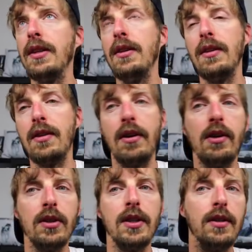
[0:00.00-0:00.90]
I didn't
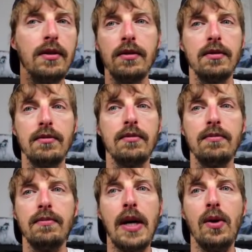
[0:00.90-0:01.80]
reload it
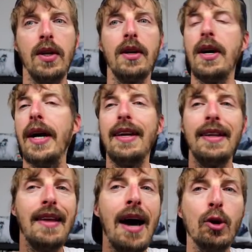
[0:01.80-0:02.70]
manually.
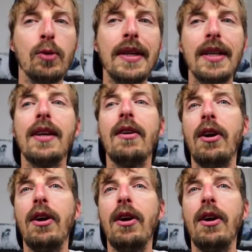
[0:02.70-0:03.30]
It automatically